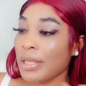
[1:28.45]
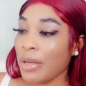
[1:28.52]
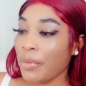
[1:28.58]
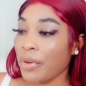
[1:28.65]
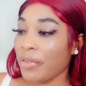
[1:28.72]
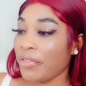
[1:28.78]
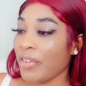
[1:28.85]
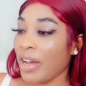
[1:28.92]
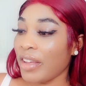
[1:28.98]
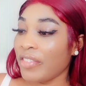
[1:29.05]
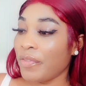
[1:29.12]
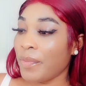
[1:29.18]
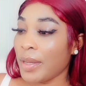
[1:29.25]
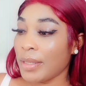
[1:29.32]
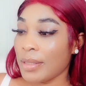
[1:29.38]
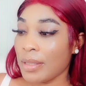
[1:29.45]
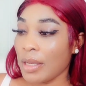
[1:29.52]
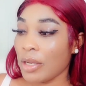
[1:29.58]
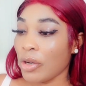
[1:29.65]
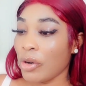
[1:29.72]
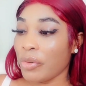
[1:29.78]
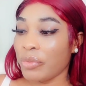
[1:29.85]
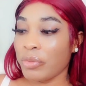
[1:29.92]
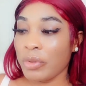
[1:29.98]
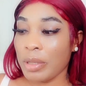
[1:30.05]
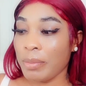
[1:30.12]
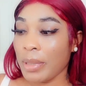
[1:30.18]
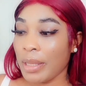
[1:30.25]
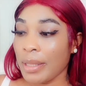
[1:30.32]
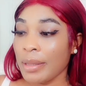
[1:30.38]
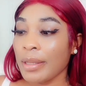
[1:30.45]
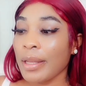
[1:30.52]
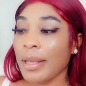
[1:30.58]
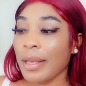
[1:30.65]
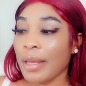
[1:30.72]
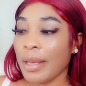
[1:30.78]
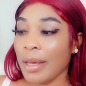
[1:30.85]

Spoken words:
75% of women